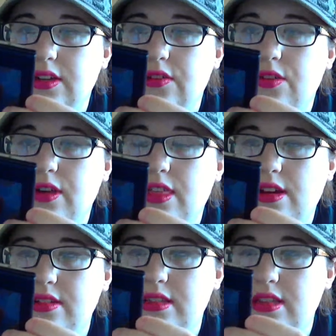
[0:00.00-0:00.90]

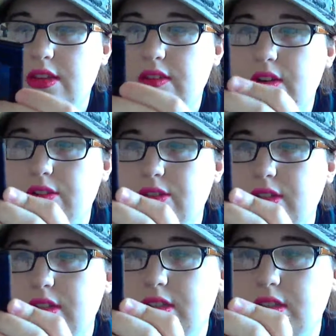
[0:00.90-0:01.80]

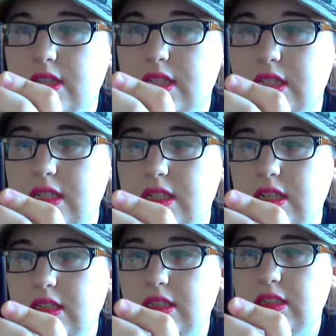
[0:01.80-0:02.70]

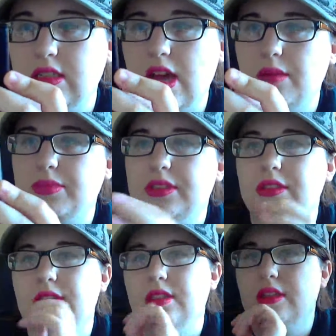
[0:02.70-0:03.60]
4,766 steps,